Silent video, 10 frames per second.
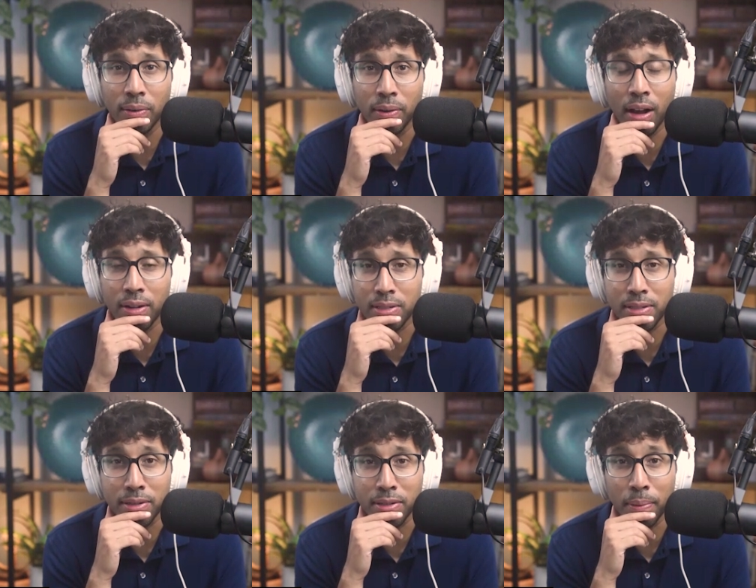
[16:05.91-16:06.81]

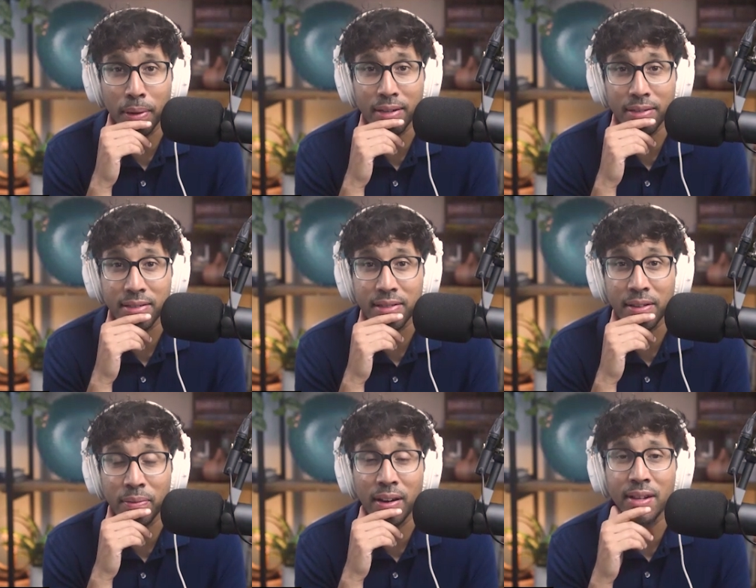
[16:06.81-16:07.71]
consciously or subconsciously, right?